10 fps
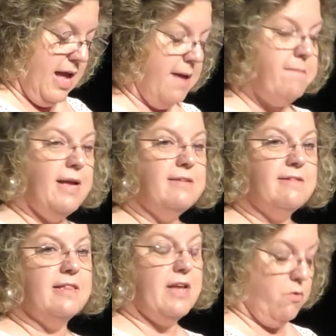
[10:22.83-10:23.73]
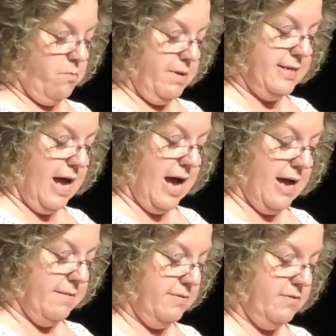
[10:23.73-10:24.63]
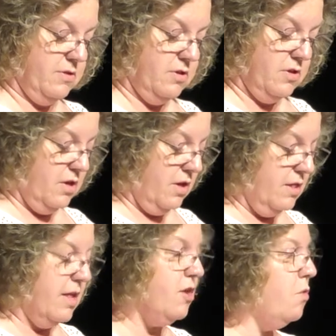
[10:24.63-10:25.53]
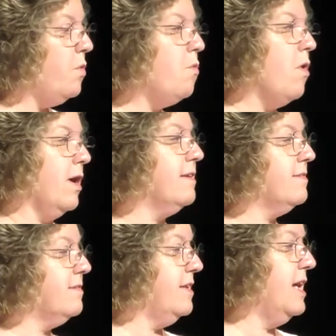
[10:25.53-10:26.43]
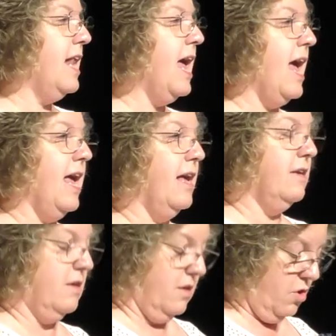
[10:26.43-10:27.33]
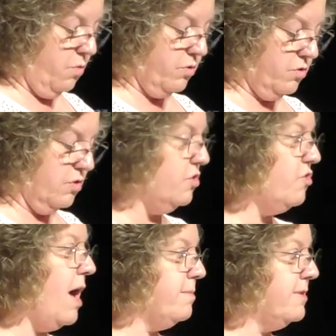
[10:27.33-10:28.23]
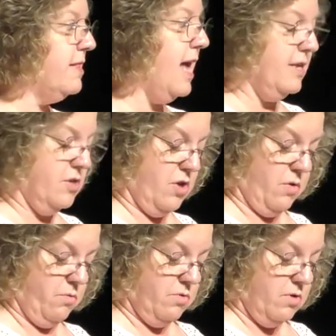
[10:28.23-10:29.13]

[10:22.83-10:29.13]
It means that there will be times that you will work as a CNA. You will do the jobs that they do.